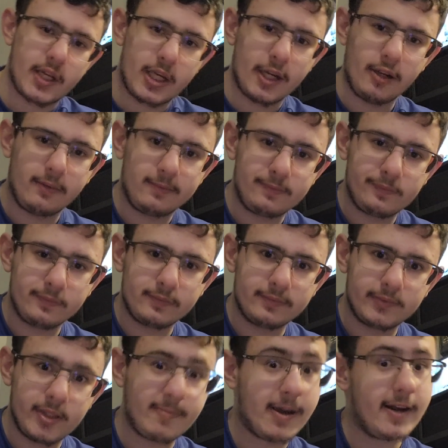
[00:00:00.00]
head.
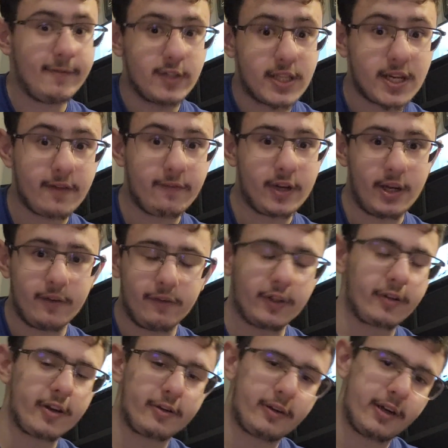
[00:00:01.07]
You might have seen a video
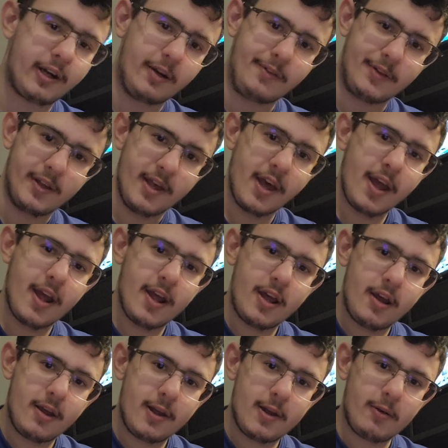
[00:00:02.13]
floating around
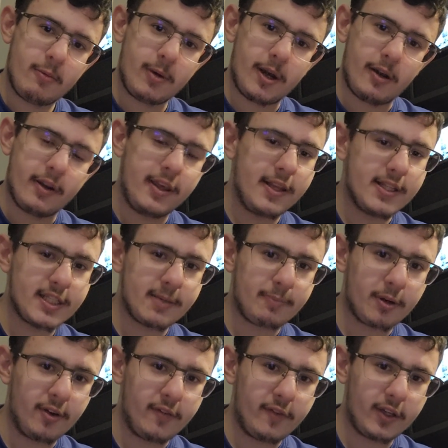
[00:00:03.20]
where he's a
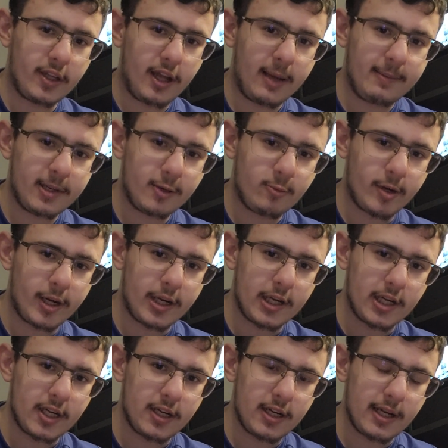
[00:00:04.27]
part of a comic
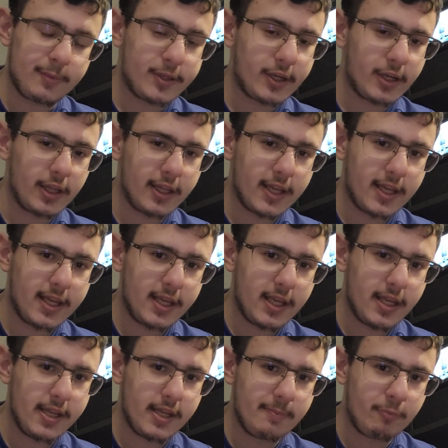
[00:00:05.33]
where apparently
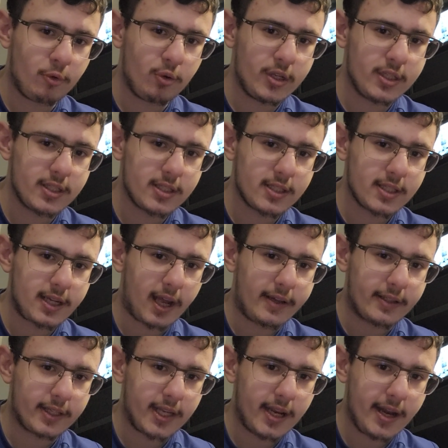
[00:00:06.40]
he poisons
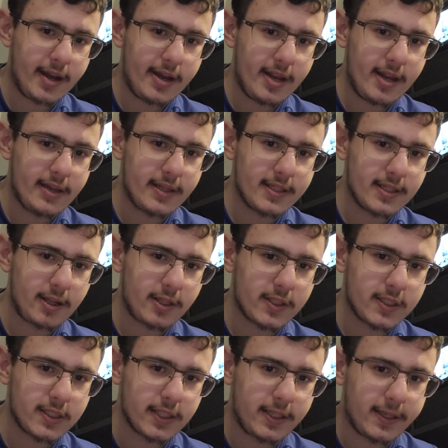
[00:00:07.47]
cotton candy and he sells
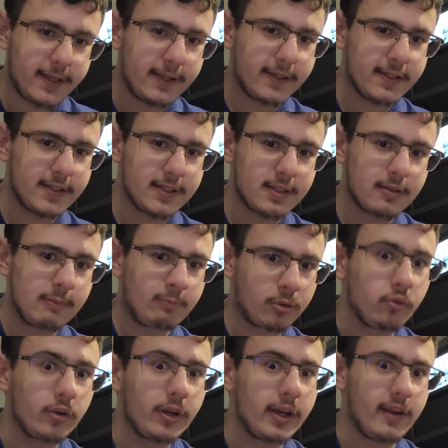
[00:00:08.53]
it to kids.
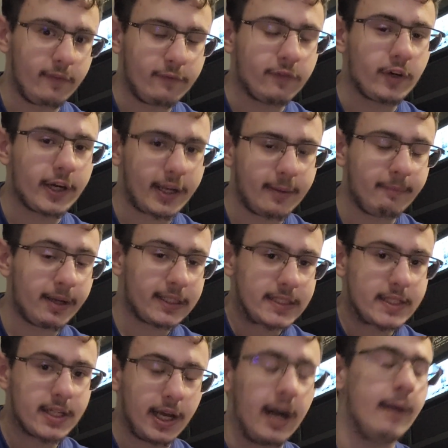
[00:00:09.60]
Pretty freaking
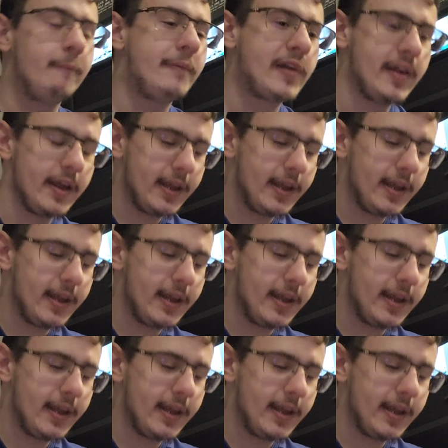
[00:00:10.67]
messed up.